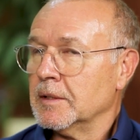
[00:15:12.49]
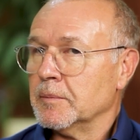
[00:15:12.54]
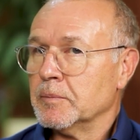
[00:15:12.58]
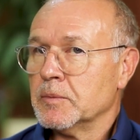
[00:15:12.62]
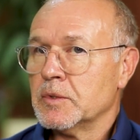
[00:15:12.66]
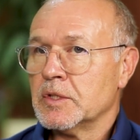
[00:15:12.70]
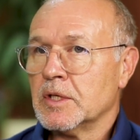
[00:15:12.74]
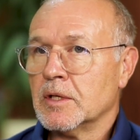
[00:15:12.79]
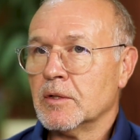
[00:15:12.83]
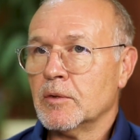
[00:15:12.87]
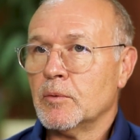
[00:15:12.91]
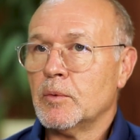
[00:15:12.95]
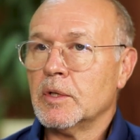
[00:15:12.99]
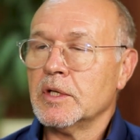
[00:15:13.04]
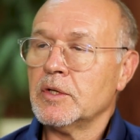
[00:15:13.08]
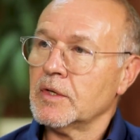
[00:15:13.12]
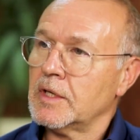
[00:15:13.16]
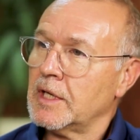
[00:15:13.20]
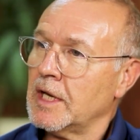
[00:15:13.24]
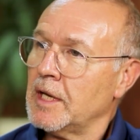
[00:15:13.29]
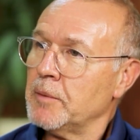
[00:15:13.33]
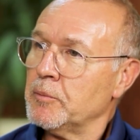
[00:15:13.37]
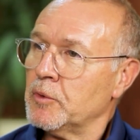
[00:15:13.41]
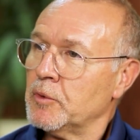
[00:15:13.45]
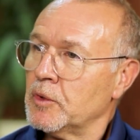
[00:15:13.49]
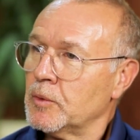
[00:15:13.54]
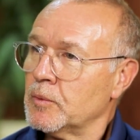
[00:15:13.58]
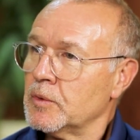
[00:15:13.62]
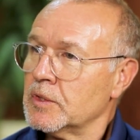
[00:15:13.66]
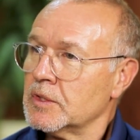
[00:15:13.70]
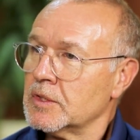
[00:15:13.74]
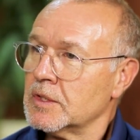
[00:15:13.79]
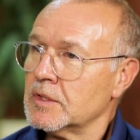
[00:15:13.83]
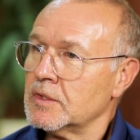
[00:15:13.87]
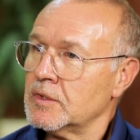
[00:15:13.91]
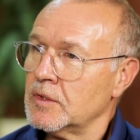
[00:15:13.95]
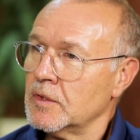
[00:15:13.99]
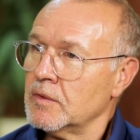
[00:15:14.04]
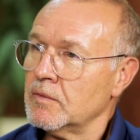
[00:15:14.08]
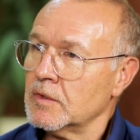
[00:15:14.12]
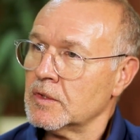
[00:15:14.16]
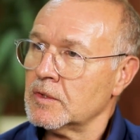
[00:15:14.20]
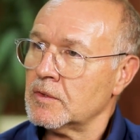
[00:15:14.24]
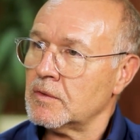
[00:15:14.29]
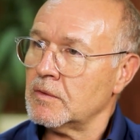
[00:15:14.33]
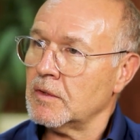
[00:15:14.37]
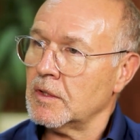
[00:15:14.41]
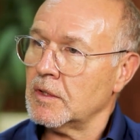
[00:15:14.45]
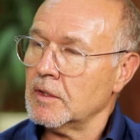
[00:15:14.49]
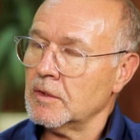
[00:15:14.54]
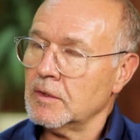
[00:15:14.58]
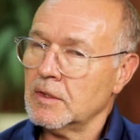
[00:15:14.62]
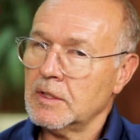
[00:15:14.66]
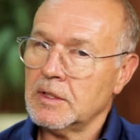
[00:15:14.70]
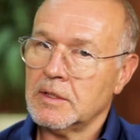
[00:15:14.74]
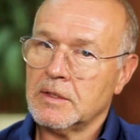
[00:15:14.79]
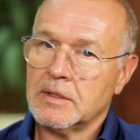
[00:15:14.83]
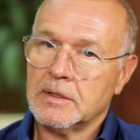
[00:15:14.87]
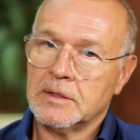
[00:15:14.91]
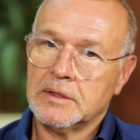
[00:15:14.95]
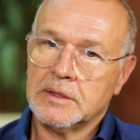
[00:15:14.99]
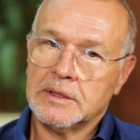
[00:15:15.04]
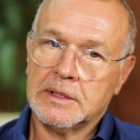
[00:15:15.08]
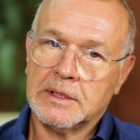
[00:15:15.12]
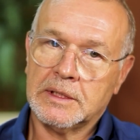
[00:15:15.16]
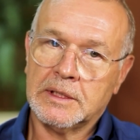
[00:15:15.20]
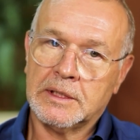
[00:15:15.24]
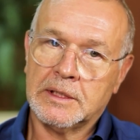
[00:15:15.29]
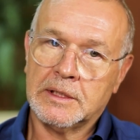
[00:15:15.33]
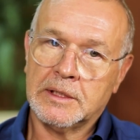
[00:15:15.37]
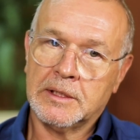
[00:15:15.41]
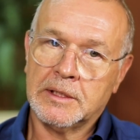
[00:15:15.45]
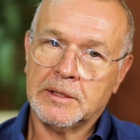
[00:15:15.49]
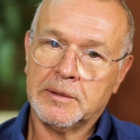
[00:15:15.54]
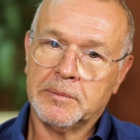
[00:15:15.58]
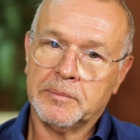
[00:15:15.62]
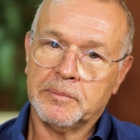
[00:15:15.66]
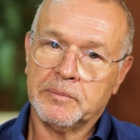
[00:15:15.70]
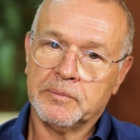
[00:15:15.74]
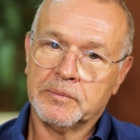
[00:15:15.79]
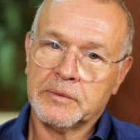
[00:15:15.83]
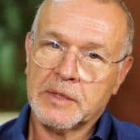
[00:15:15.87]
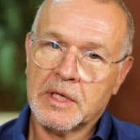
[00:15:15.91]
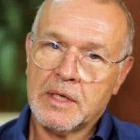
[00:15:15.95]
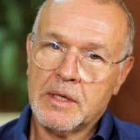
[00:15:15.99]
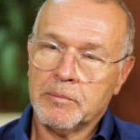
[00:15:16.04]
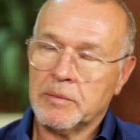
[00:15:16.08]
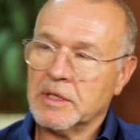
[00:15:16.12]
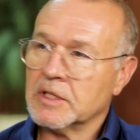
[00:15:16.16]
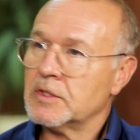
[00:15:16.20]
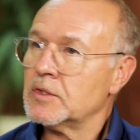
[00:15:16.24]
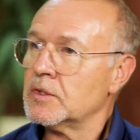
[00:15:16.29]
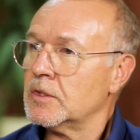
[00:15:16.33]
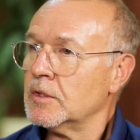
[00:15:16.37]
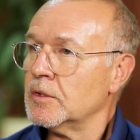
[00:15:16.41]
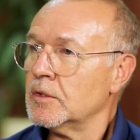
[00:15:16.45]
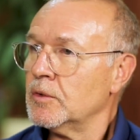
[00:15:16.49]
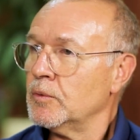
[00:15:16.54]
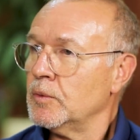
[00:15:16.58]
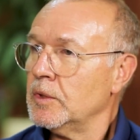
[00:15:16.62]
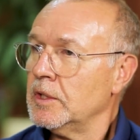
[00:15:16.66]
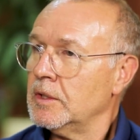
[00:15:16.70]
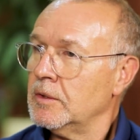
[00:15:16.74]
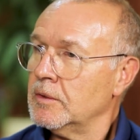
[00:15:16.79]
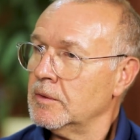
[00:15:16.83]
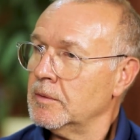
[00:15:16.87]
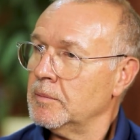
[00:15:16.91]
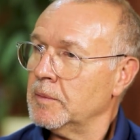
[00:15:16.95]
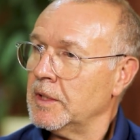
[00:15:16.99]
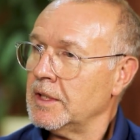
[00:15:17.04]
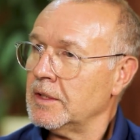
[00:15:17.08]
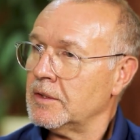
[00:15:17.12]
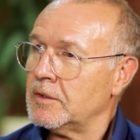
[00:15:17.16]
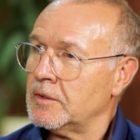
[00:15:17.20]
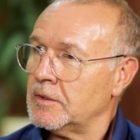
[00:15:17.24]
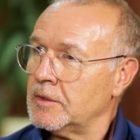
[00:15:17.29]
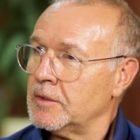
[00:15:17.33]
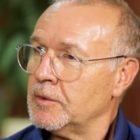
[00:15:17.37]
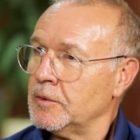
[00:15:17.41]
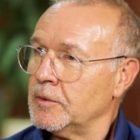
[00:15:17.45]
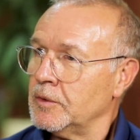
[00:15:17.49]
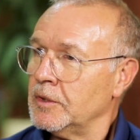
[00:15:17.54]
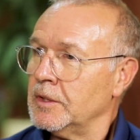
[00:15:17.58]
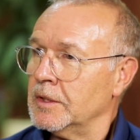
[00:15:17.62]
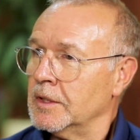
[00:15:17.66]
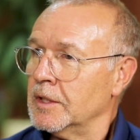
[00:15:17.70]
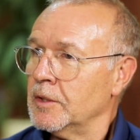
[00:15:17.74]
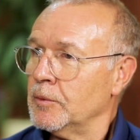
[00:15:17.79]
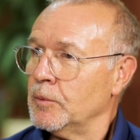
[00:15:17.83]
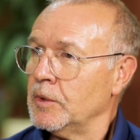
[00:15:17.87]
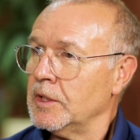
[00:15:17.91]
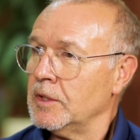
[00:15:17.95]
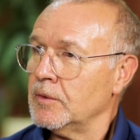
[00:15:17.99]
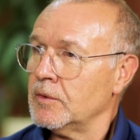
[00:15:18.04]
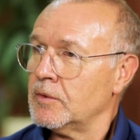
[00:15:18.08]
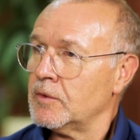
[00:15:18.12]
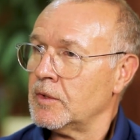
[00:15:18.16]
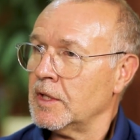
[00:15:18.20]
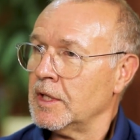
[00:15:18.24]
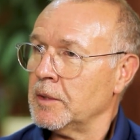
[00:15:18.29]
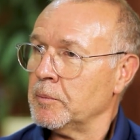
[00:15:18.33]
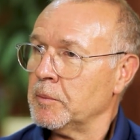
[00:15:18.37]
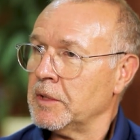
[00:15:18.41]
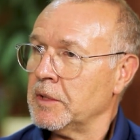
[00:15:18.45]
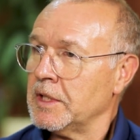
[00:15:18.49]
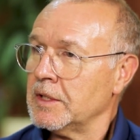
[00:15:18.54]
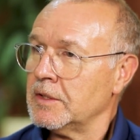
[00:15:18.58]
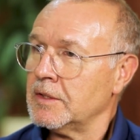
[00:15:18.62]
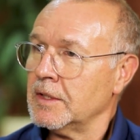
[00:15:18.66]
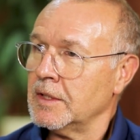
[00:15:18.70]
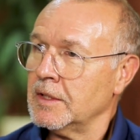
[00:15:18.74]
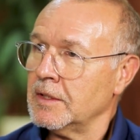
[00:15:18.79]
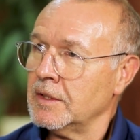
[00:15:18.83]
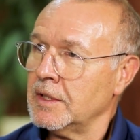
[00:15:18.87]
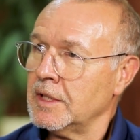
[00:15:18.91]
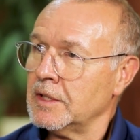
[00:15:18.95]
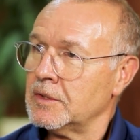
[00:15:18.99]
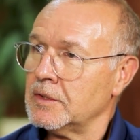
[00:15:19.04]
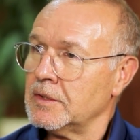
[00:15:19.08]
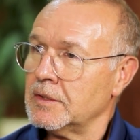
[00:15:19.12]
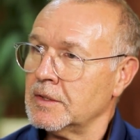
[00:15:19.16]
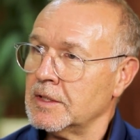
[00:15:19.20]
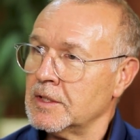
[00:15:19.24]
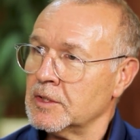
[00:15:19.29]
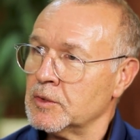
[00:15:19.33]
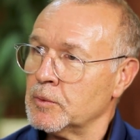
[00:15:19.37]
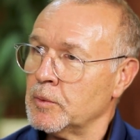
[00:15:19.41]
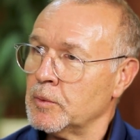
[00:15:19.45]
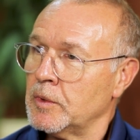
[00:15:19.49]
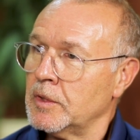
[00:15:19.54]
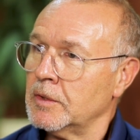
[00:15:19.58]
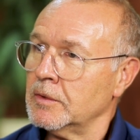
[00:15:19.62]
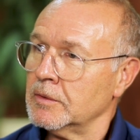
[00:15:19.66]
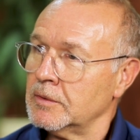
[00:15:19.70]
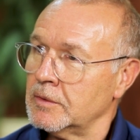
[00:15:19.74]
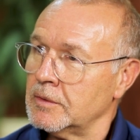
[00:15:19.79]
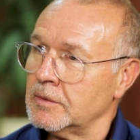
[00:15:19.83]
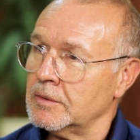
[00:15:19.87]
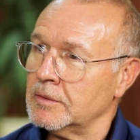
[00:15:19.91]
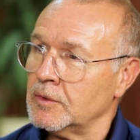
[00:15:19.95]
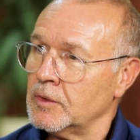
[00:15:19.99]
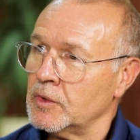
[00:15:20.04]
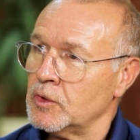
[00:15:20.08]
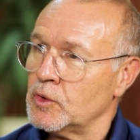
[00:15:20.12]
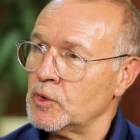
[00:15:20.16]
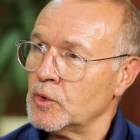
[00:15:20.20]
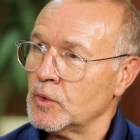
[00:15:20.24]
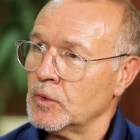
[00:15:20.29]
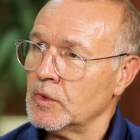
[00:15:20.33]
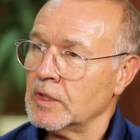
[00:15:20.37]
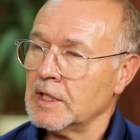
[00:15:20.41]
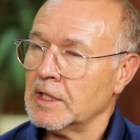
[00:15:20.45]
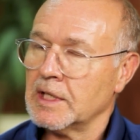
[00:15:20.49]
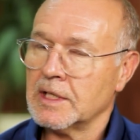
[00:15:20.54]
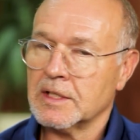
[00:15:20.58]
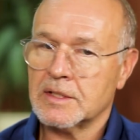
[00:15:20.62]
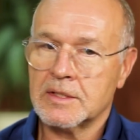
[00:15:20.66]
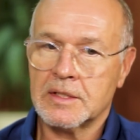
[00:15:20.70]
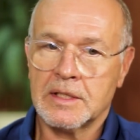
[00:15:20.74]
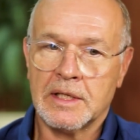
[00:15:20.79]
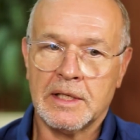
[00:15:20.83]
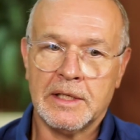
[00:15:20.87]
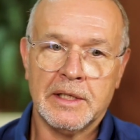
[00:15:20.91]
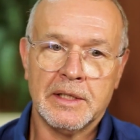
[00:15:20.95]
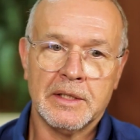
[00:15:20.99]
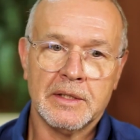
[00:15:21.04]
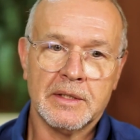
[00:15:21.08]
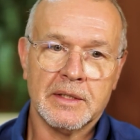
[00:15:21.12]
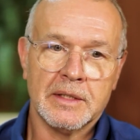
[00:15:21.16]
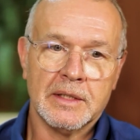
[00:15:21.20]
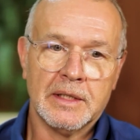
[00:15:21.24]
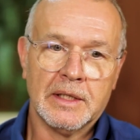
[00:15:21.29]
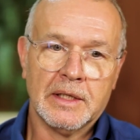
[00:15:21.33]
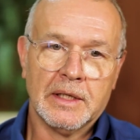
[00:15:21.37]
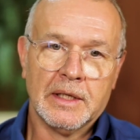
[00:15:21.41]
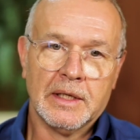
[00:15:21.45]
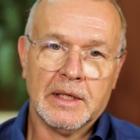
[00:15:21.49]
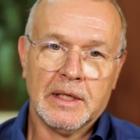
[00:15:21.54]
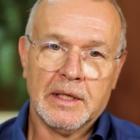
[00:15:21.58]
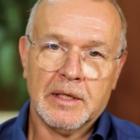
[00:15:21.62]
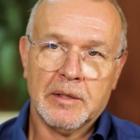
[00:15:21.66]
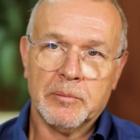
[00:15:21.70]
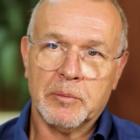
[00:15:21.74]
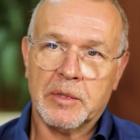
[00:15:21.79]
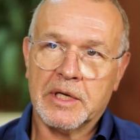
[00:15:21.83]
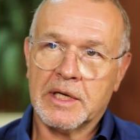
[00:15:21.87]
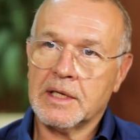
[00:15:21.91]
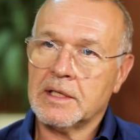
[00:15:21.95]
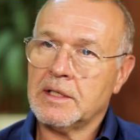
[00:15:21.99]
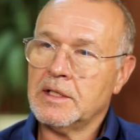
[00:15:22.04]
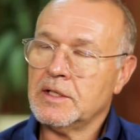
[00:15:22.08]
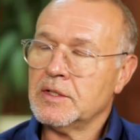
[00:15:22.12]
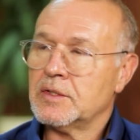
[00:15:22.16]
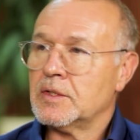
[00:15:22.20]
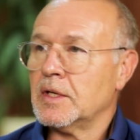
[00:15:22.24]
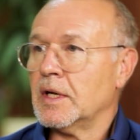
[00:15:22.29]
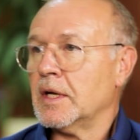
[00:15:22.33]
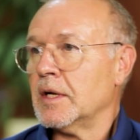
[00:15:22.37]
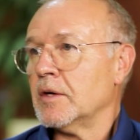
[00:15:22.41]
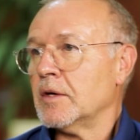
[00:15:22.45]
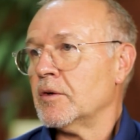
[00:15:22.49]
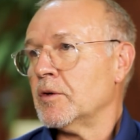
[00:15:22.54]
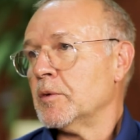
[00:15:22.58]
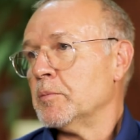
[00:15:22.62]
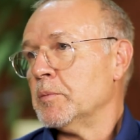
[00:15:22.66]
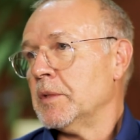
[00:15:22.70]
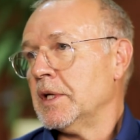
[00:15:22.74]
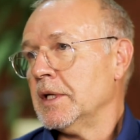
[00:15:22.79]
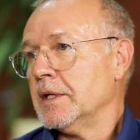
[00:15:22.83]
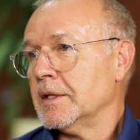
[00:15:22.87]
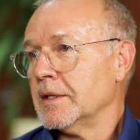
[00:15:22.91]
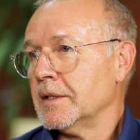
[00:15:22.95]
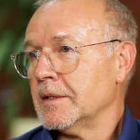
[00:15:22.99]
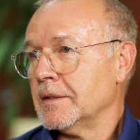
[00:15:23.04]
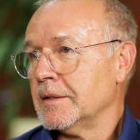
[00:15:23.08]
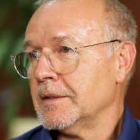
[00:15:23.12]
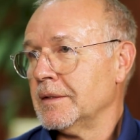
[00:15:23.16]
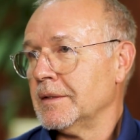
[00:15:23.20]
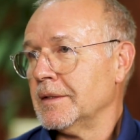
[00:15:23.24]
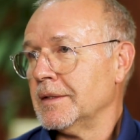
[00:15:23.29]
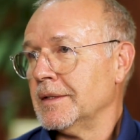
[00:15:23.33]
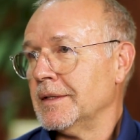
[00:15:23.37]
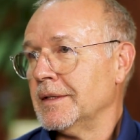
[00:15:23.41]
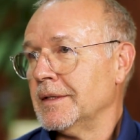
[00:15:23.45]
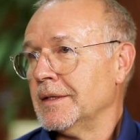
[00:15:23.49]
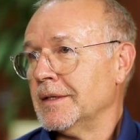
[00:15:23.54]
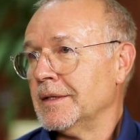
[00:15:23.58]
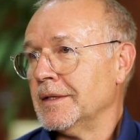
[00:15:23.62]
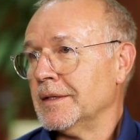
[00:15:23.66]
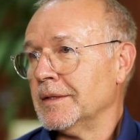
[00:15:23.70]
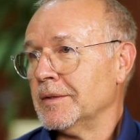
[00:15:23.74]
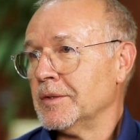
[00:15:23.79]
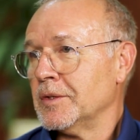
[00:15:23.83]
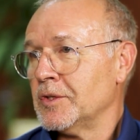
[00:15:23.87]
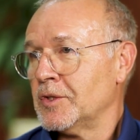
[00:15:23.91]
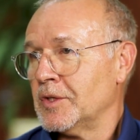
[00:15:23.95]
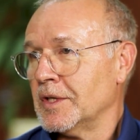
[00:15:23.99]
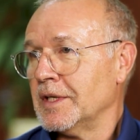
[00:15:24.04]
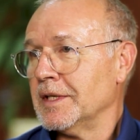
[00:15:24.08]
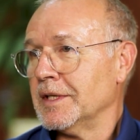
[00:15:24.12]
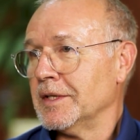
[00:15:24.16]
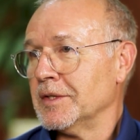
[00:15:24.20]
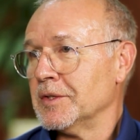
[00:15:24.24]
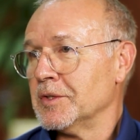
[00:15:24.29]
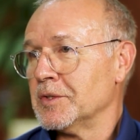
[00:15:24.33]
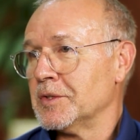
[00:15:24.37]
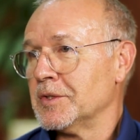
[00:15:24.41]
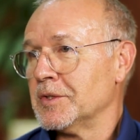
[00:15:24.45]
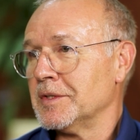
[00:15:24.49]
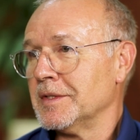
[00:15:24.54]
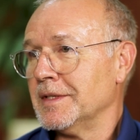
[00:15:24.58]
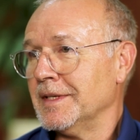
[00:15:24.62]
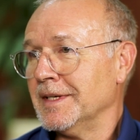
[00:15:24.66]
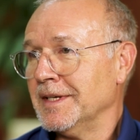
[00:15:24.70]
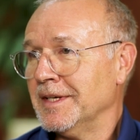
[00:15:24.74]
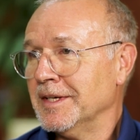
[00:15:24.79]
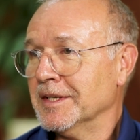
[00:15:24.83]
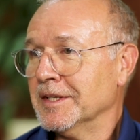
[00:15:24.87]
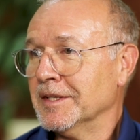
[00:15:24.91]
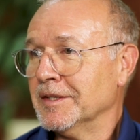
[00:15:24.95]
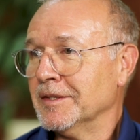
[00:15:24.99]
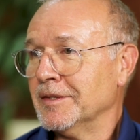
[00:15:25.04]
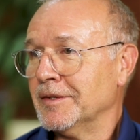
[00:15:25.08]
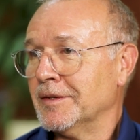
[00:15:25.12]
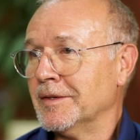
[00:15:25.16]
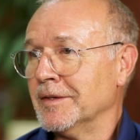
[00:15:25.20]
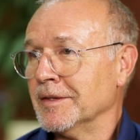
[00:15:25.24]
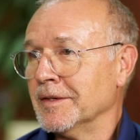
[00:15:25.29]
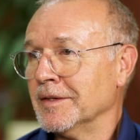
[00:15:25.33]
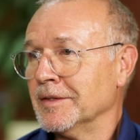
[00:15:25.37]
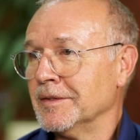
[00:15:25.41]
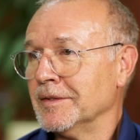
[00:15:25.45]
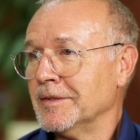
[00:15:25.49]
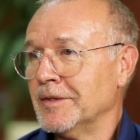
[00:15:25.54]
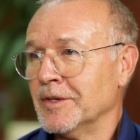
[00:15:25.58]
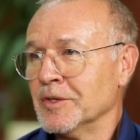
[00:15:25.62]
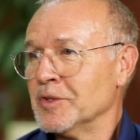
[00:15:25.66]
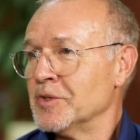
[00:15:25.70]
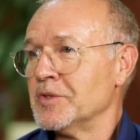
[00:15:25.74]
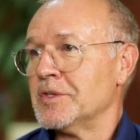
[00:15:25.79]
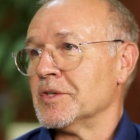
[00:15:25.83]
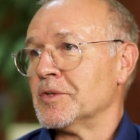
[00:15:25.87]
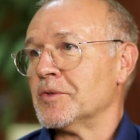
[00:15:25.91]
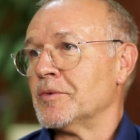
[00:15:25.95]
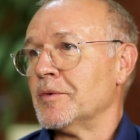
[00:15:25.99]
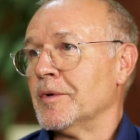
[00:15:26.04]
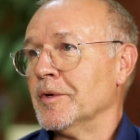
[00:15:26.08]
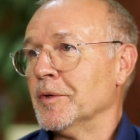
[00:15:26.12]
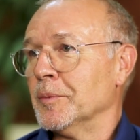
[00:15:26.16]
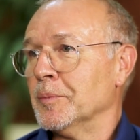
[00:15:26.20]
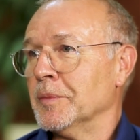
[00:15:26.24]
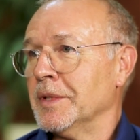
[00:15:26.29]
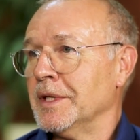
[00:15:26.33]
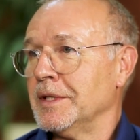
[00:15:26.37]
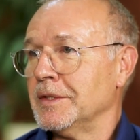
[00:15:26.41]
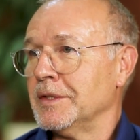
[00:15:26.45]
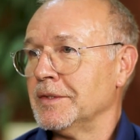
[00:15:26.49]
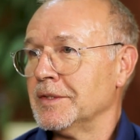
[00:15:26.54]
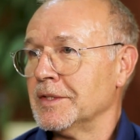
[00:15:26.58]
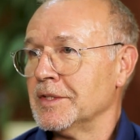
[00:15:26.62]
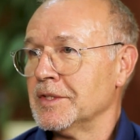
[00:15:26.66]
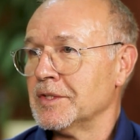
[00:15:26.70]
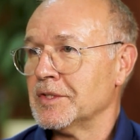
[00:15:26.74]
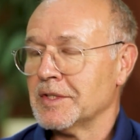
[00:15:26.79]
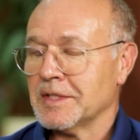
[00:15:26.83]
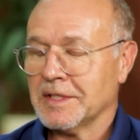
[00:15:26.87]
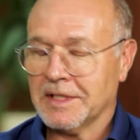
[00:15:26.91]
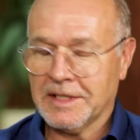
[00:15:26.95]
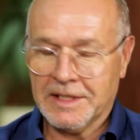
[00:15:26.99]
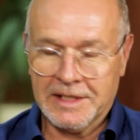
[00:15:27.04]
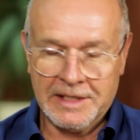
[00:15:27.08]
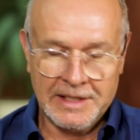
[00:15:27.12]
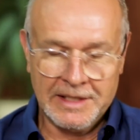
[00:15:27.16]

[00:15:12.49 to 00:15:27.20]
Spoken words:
So the one you came on was a surfaced road, but still we do try and maintain that as well to ensure that it's cleaned. But at least 100 million shillings a year on just road maintenance.